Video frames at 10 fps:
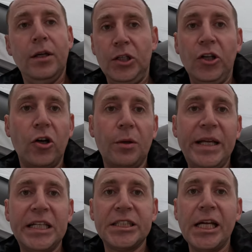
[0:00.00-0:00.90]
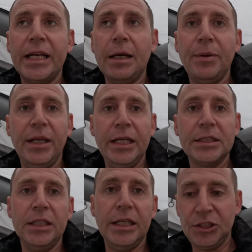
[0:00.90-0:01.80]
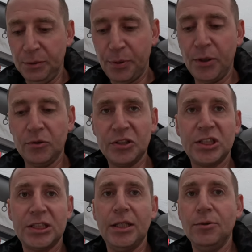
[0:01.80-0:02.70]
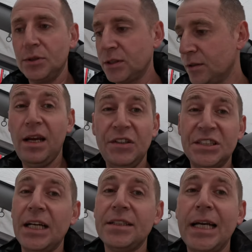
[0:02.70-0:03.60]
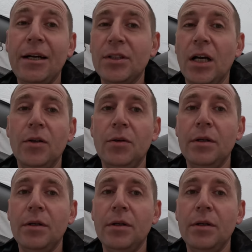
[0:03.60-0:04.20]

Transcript: you're not going to be able to stand up in this unless you put it on stilts. If you sat down, no,